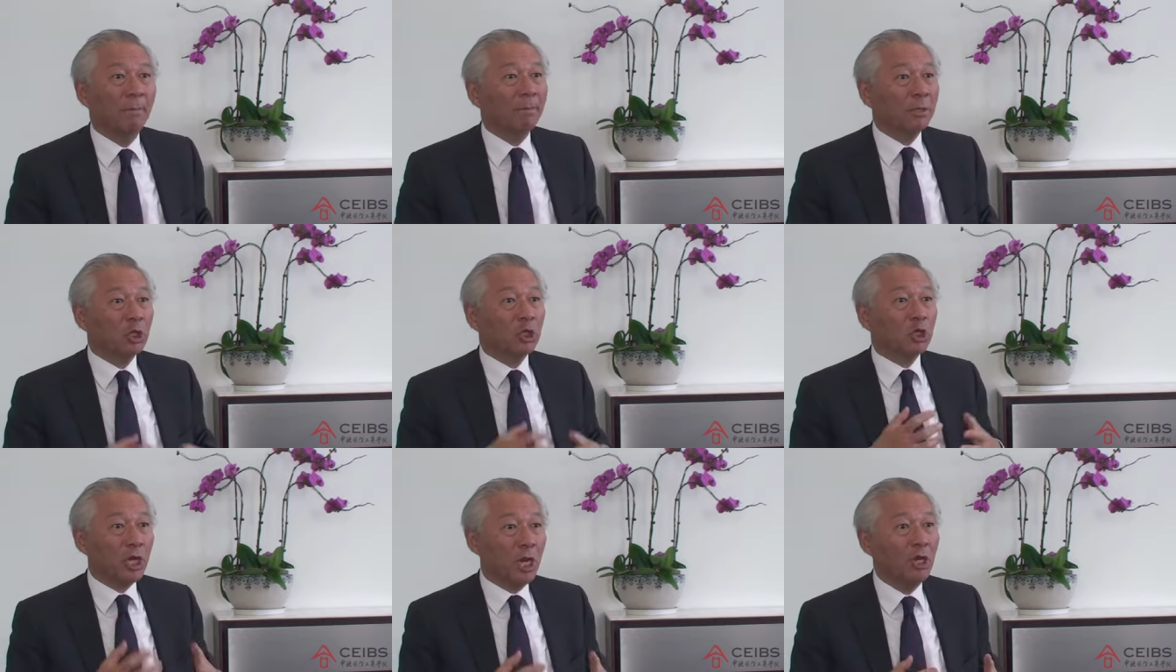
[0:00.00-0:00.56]
But
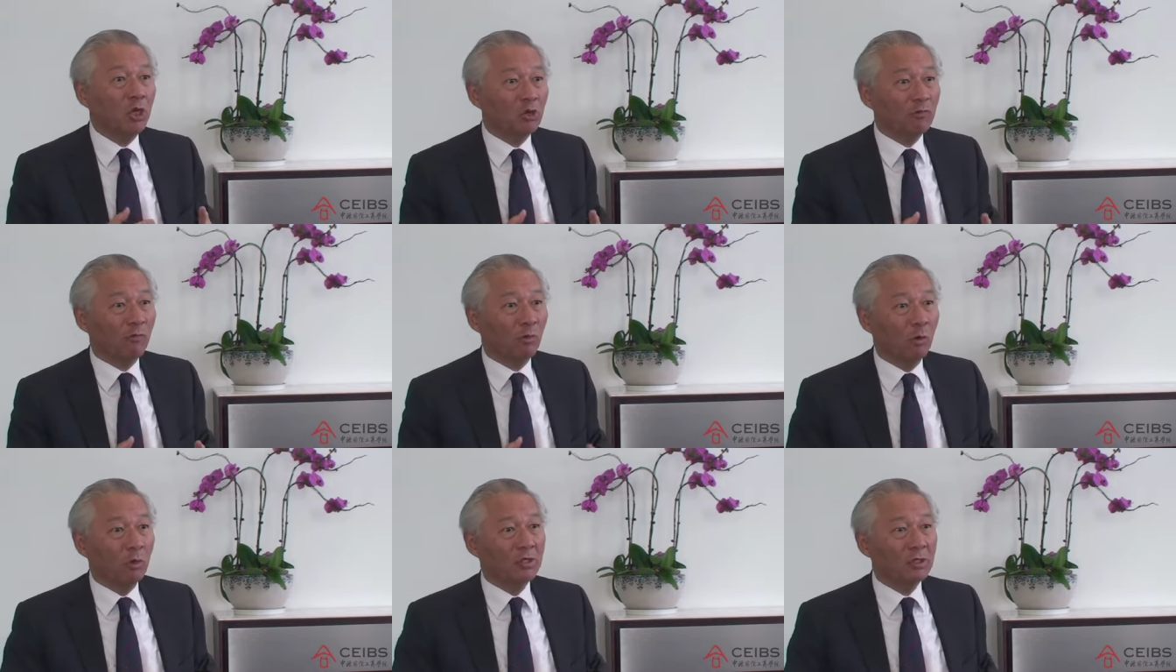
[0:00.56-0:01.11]
to change,
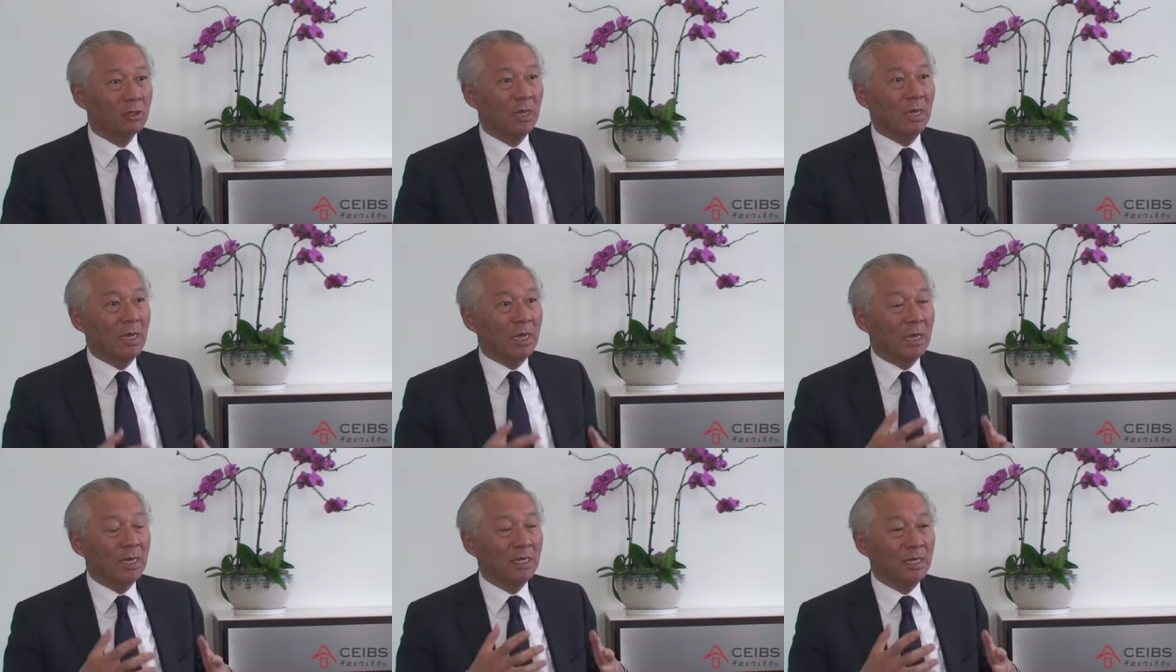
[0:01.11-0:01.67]
of course,
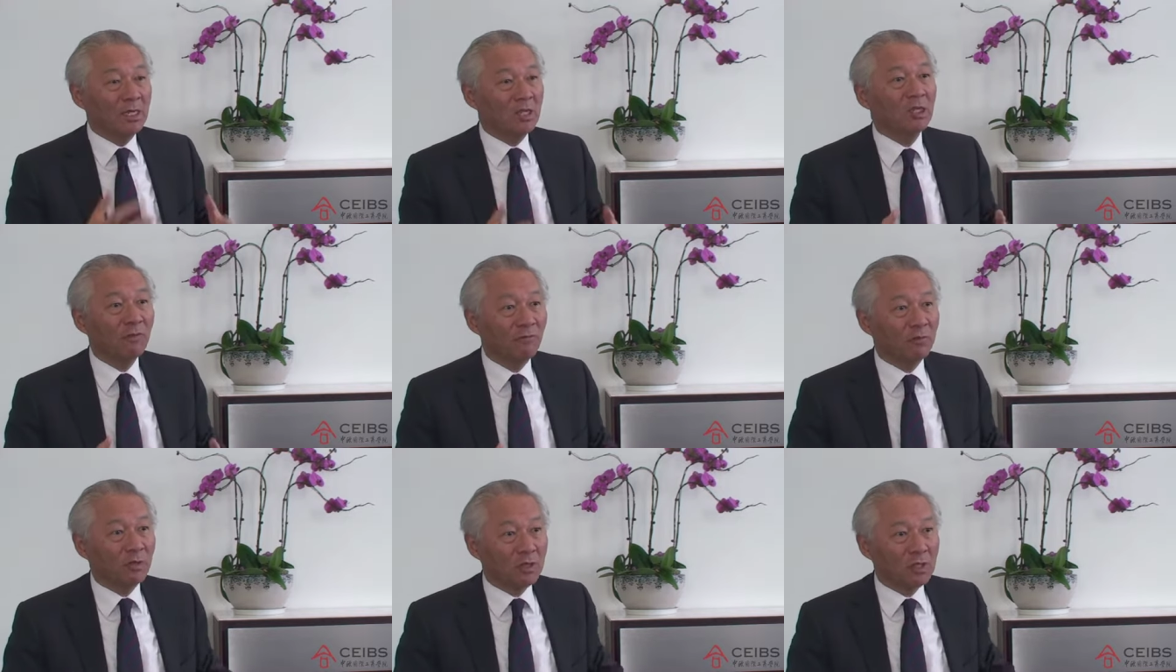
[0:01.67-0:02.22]
it needs a
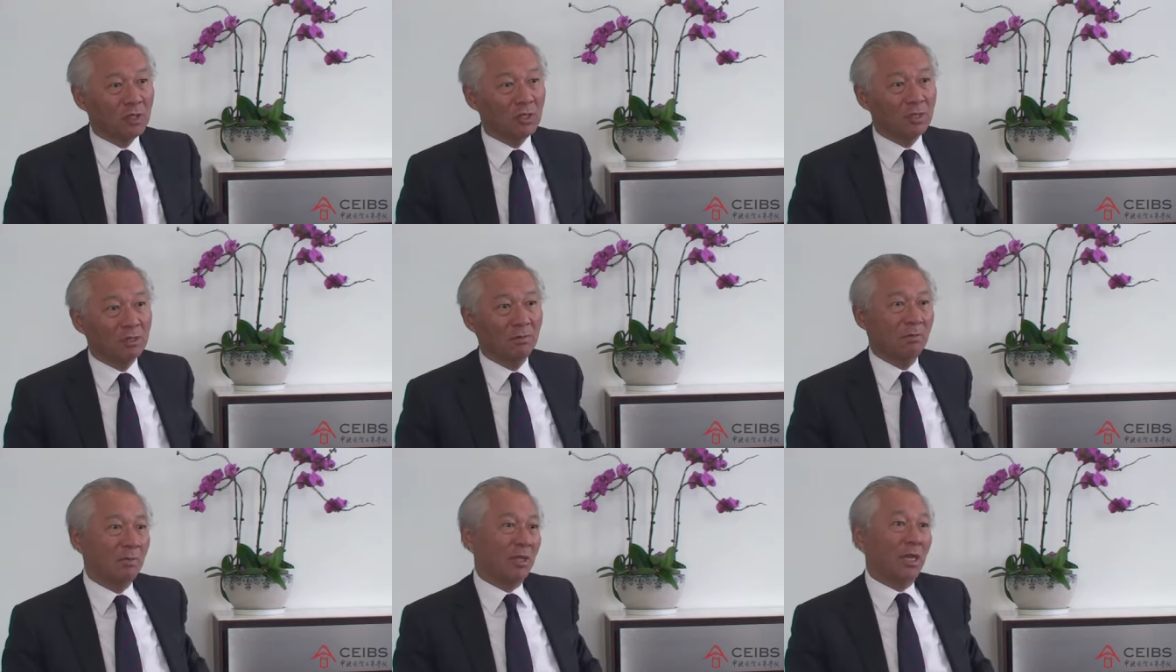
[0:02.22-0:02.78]
different
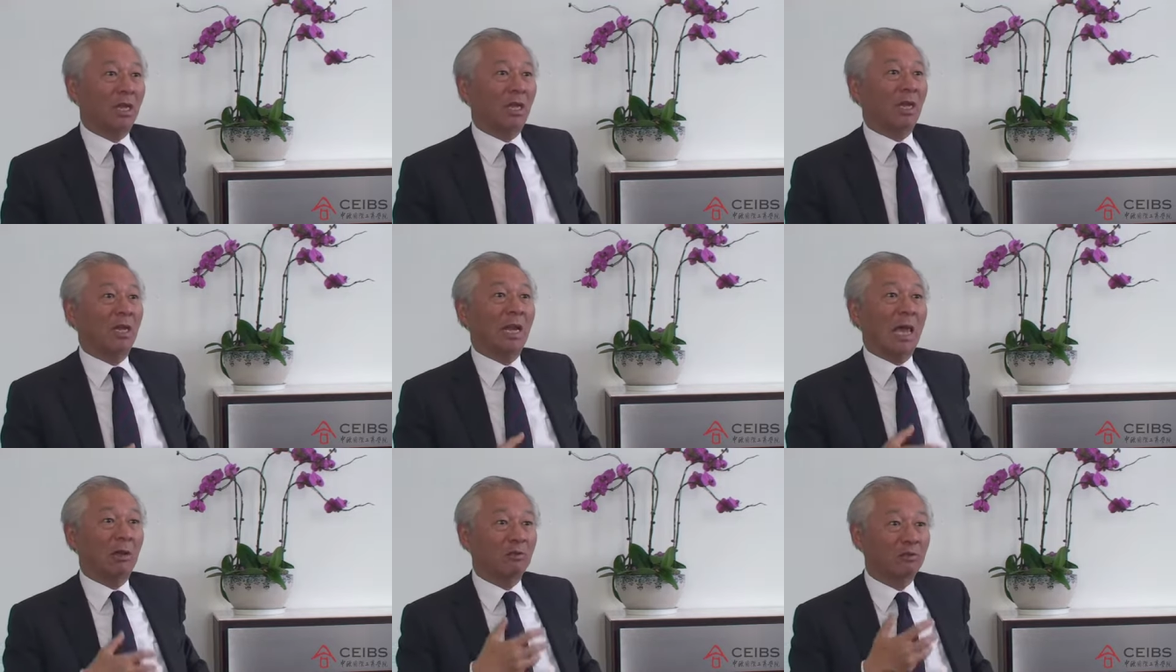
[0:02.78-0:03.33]
system that
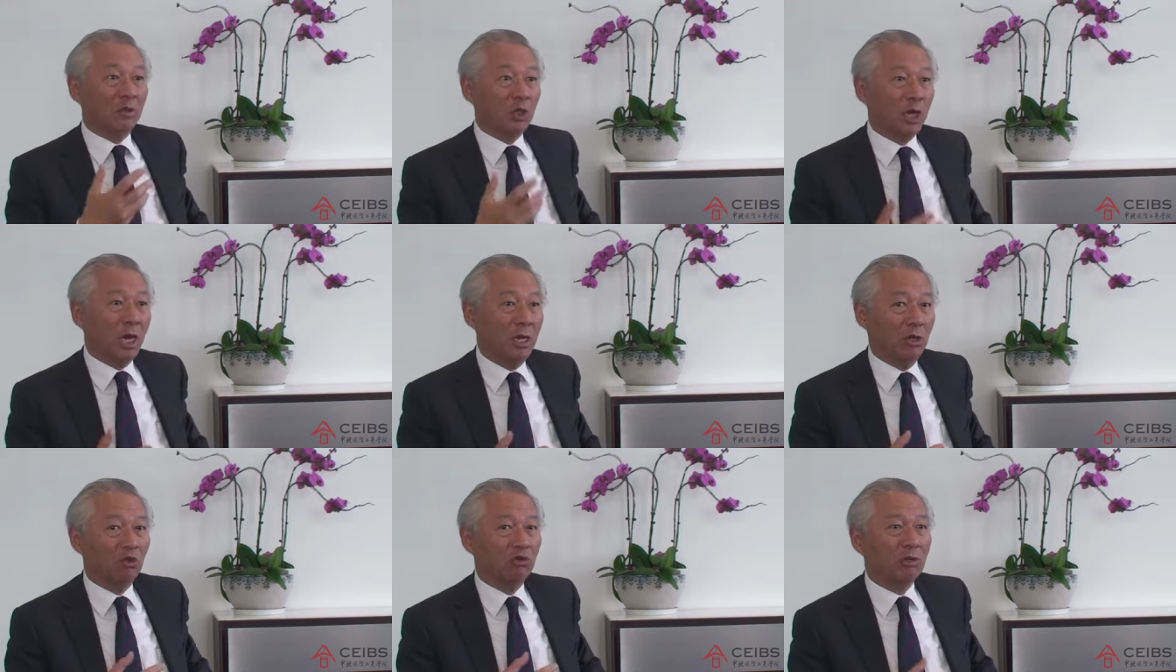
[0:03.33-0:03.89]
allows for
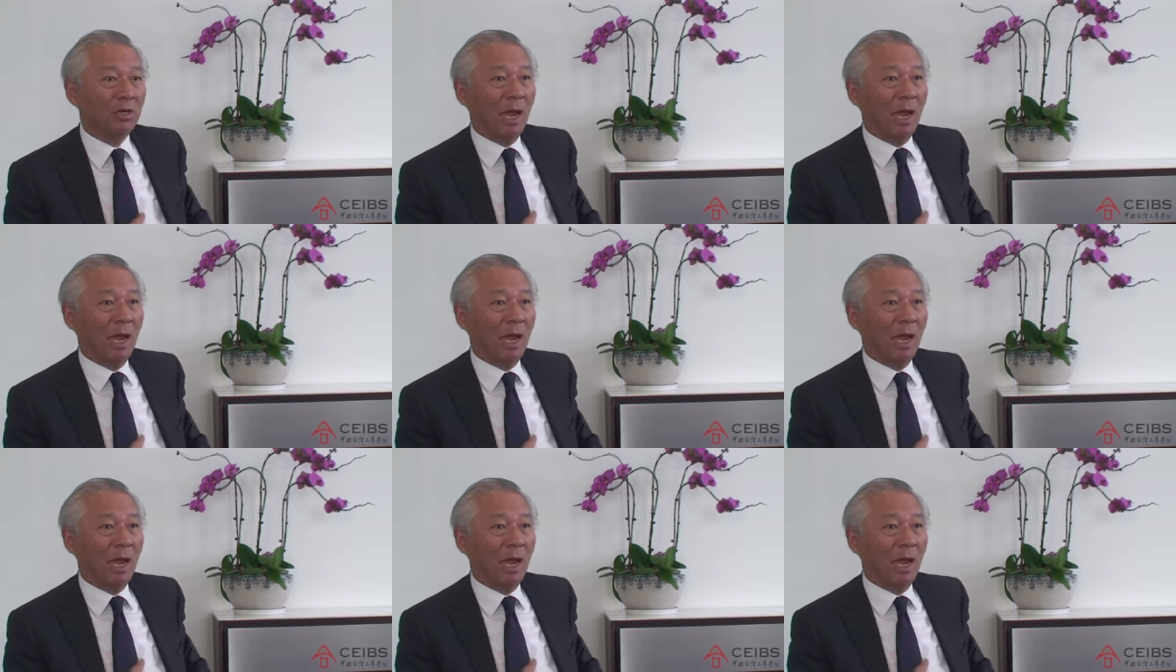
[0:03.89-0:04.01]
change.